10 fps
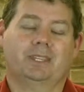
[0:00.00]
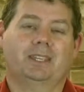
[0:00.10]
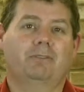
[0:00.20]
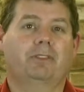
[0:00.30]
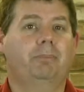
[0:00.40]

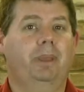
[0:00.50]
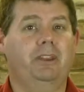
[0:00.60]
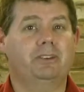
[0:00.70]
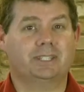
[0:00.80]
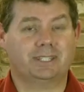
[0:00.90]
If the
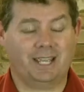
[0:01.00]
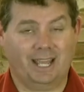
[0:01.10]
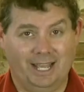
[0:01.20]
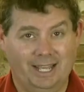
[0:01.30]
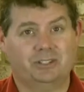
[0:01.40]
parents
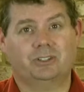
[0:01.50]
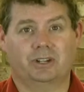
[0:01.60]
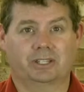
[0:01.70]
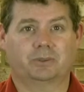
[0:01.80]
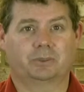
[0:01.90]
aren't
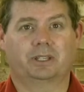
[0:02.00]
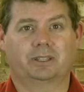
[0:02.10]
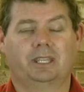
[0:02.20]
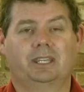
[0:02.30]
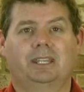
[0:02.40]
trustworthy,